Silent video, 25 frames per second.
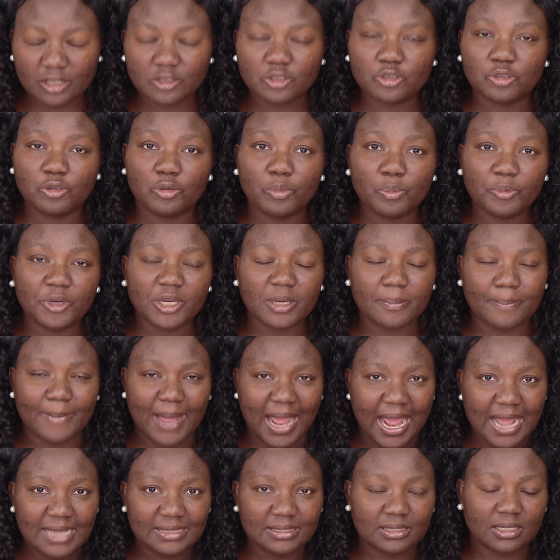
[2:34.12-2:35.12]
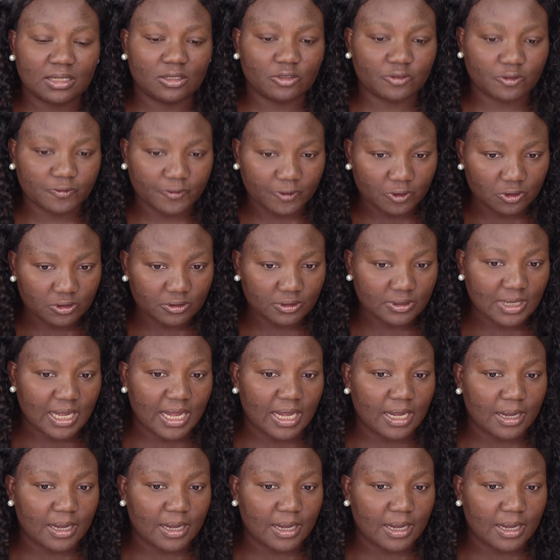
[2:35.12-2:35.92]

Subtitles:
turmeric mask for